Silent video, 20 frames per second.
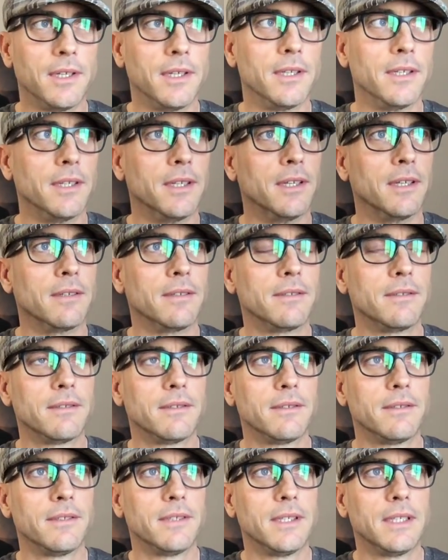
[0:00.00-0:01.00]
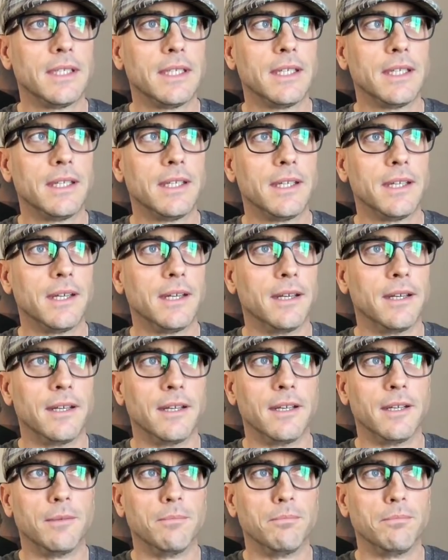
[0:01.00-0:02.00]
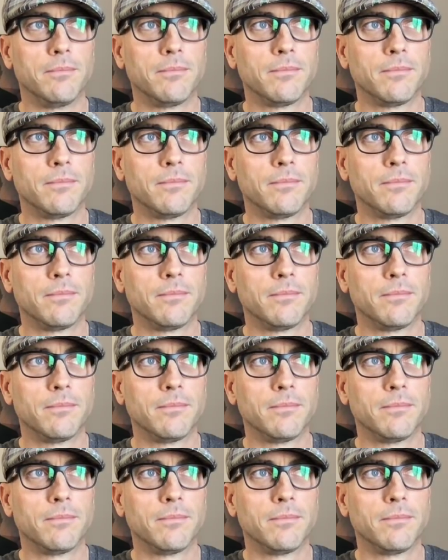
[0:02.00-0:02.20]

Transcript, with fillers: you know. Um,